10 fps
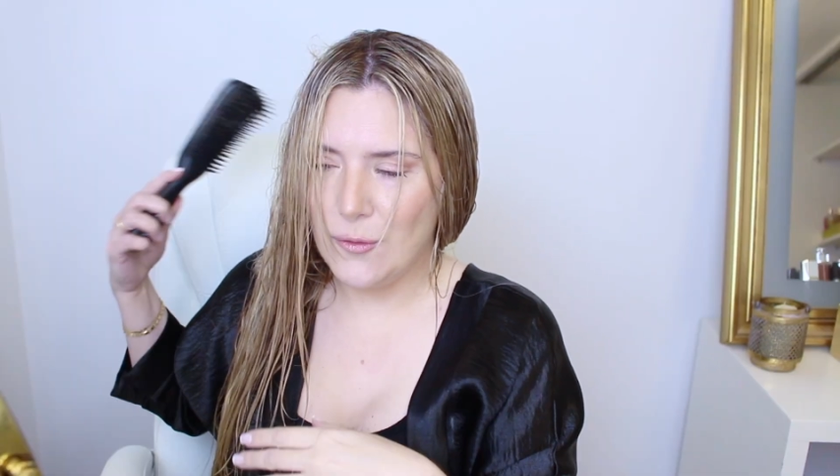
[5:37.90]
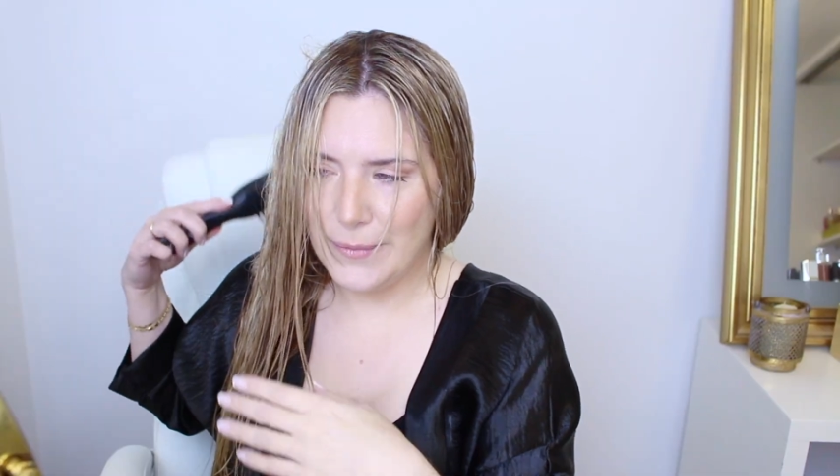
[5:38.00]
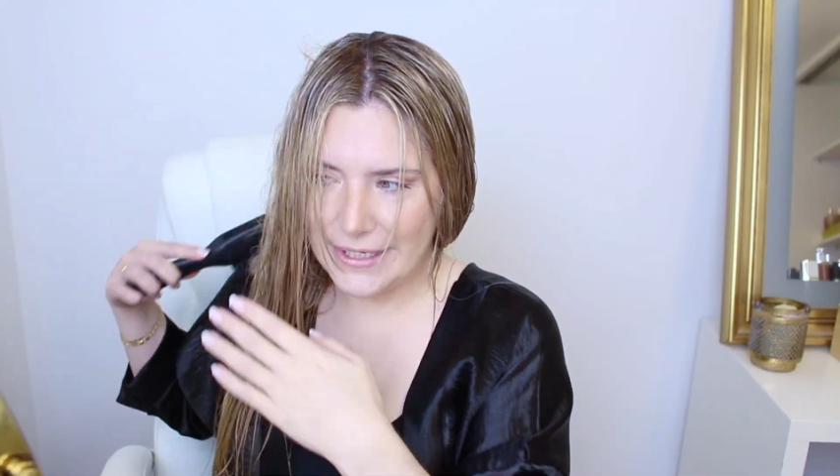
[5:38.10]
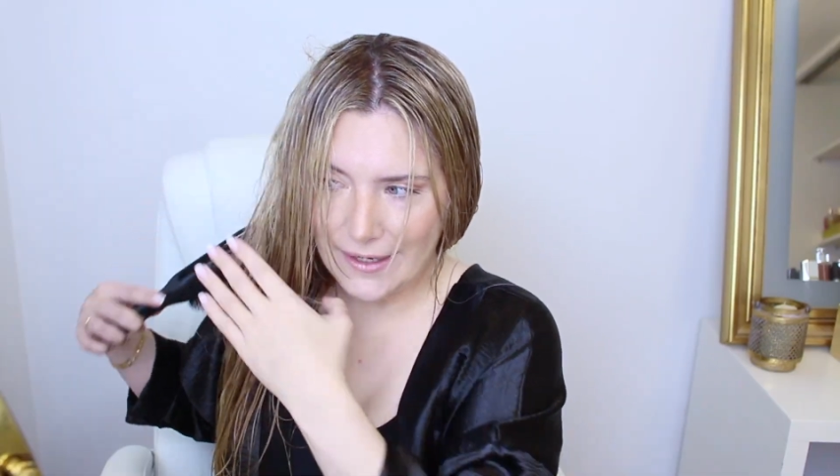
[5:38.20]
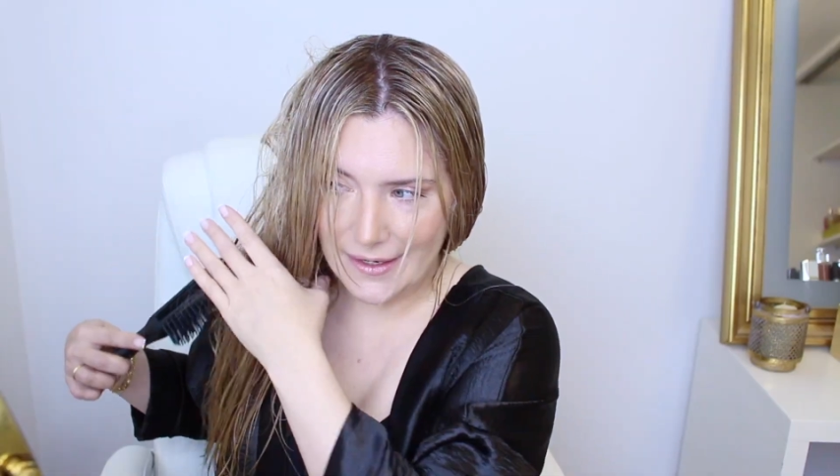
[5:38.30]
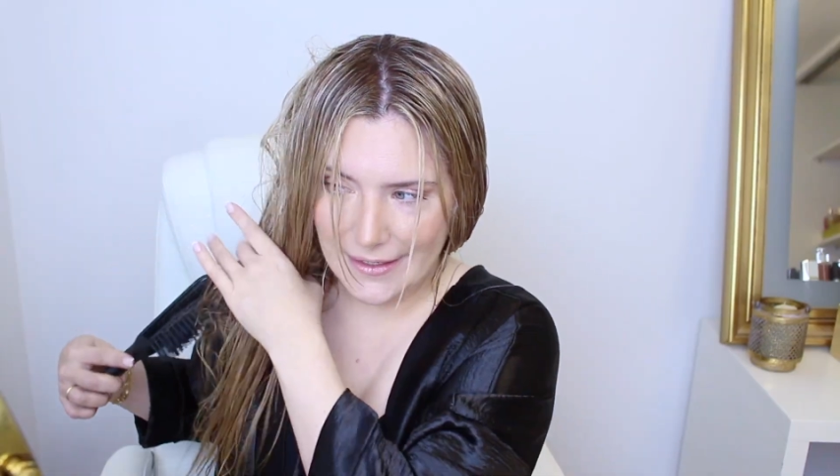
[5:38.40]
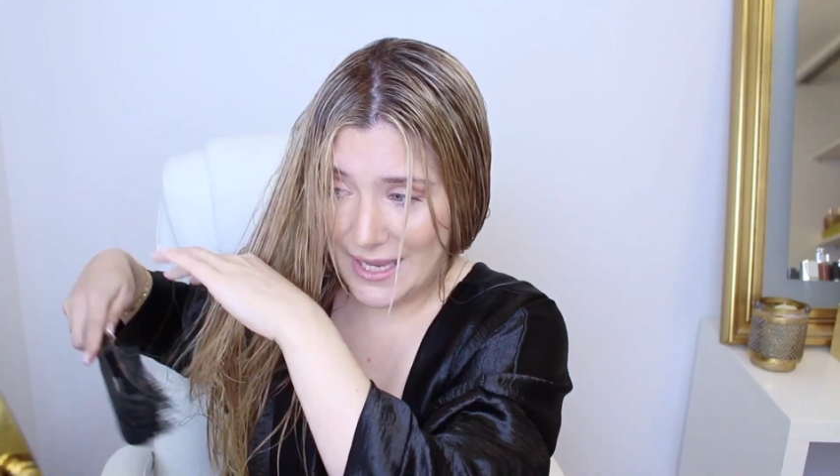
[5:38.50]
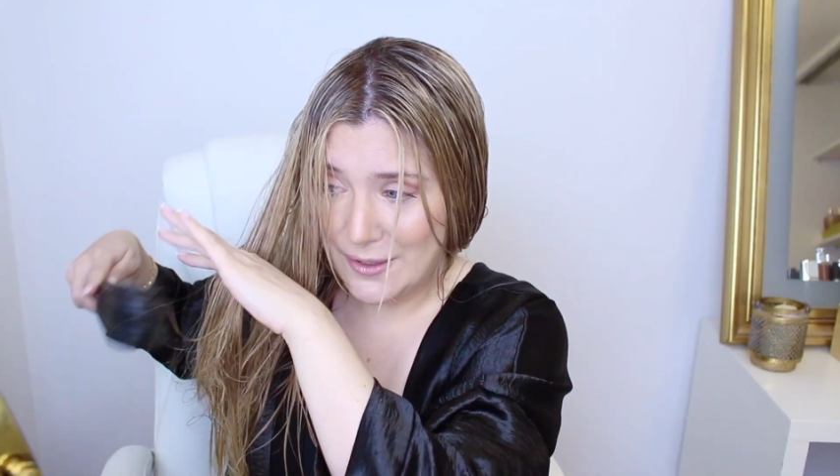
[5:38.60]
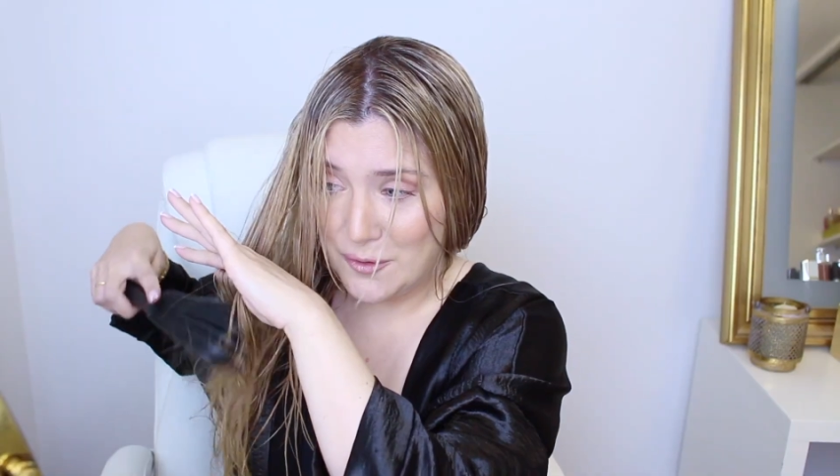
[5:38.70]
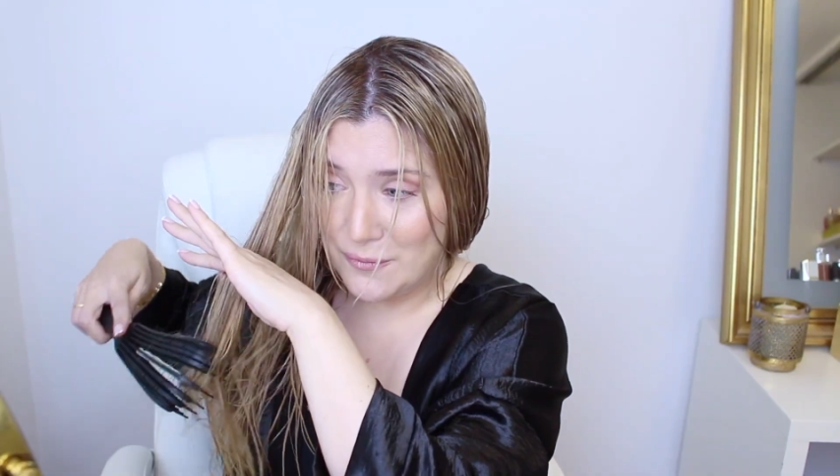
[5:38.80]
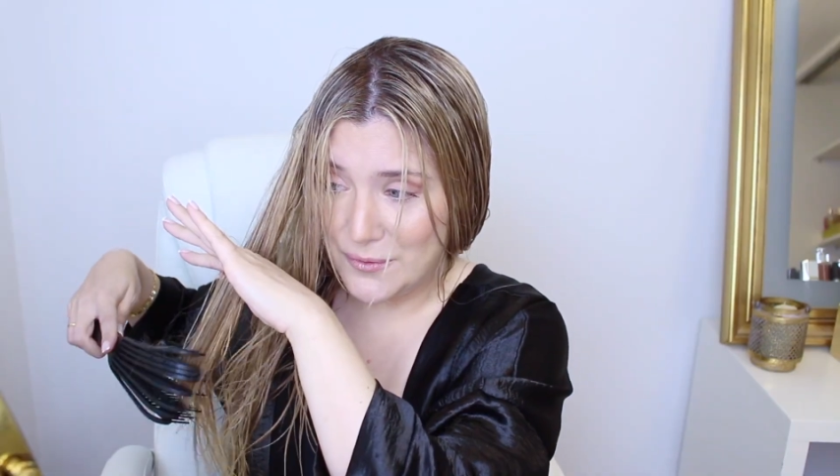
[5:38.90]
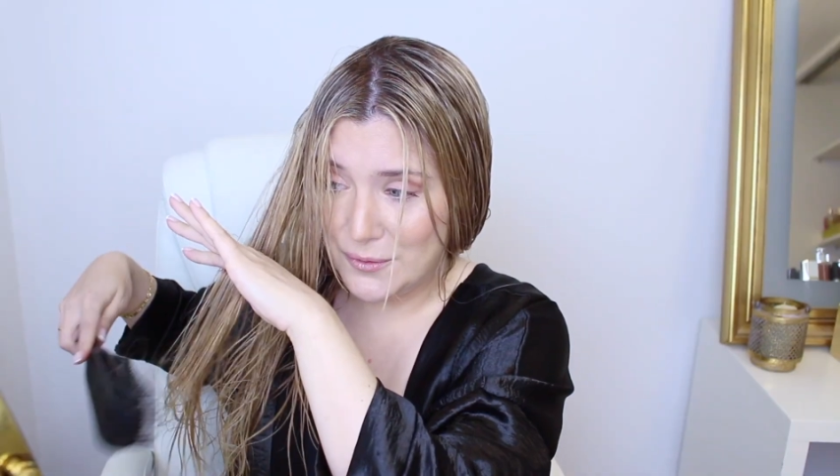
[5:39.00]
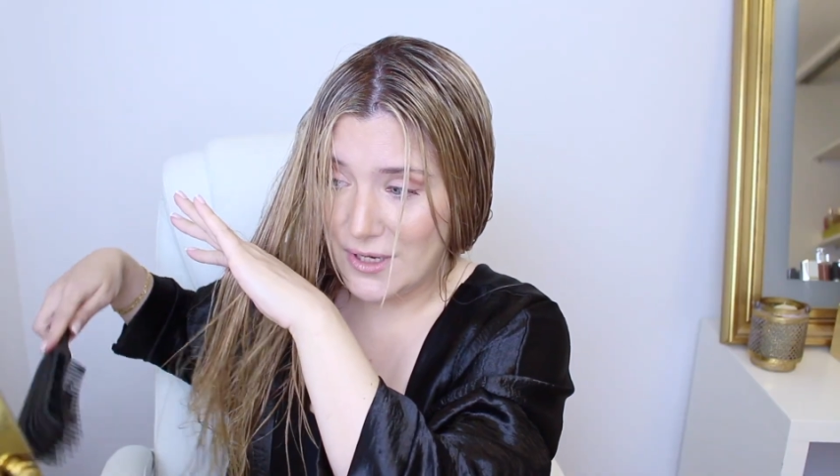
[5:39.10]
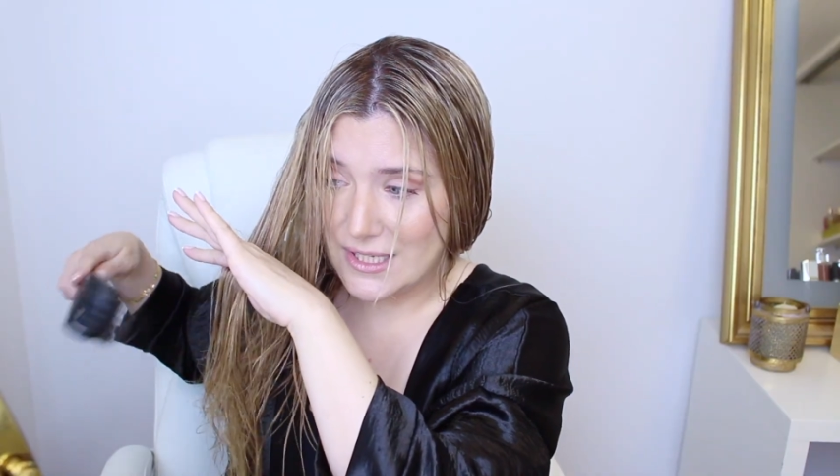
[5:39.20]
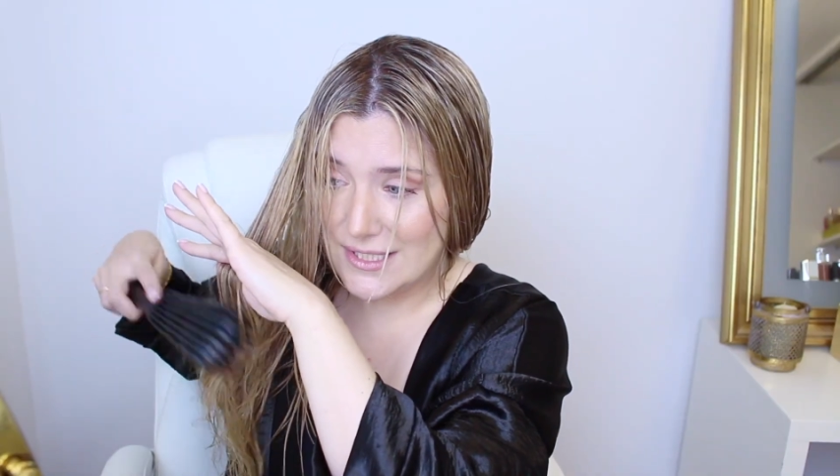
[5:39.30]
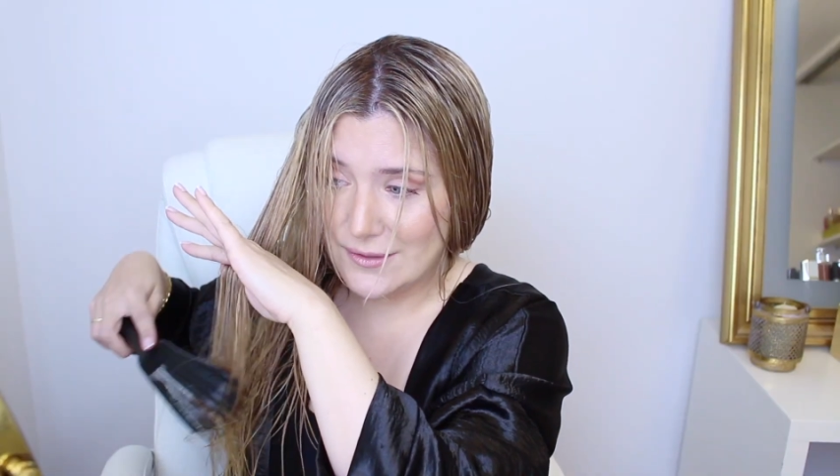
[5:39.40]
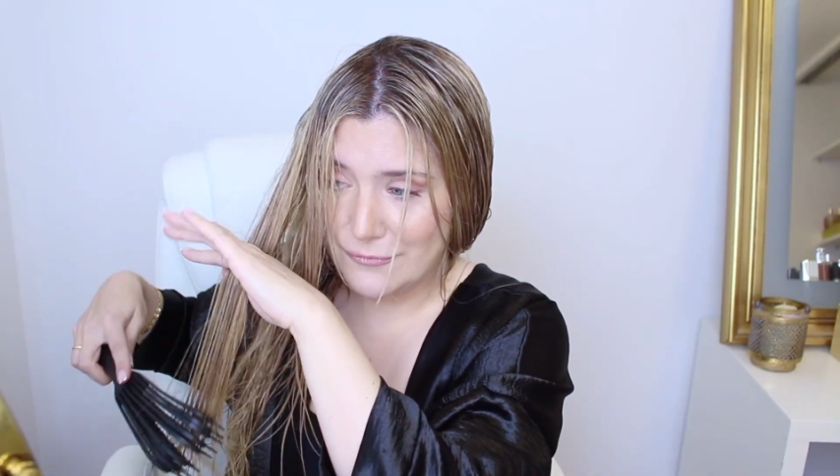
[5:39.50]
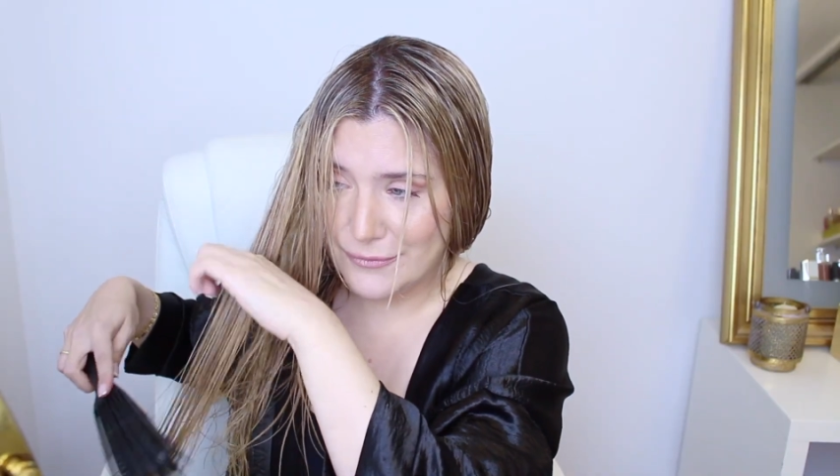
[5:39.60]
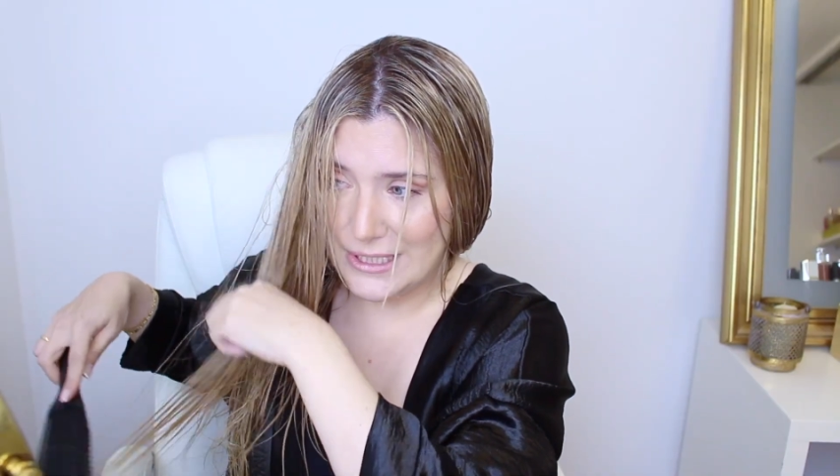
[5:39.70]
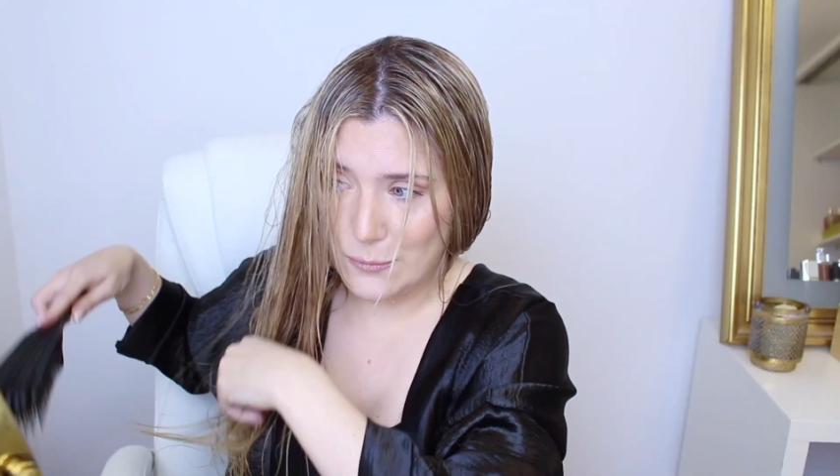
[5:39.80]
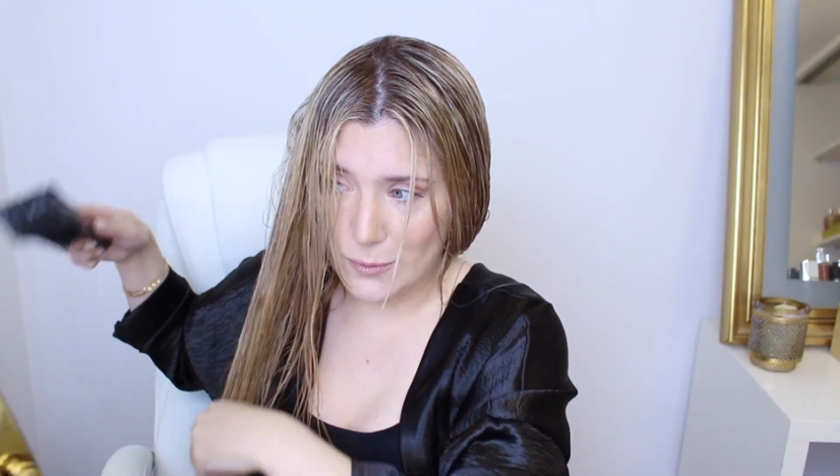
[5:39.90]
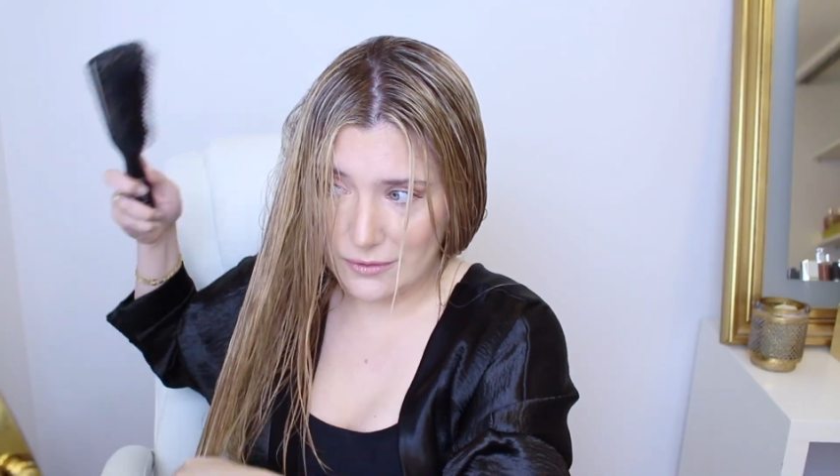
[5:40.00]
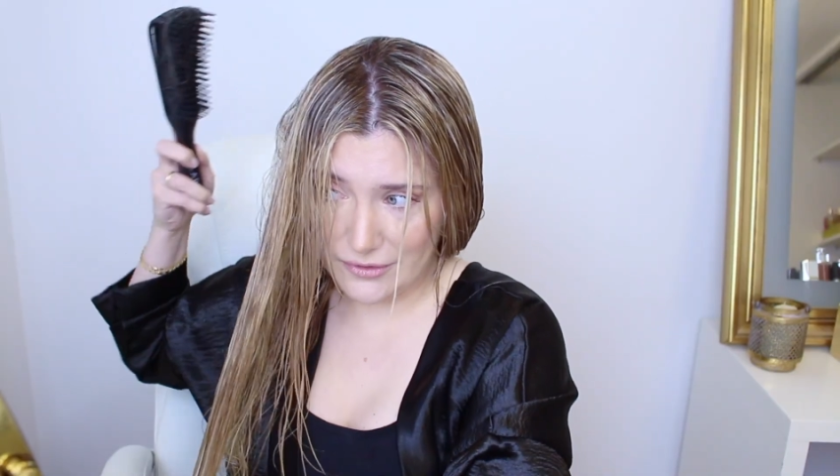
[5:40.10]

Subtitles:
my God. I don't know if you guys read world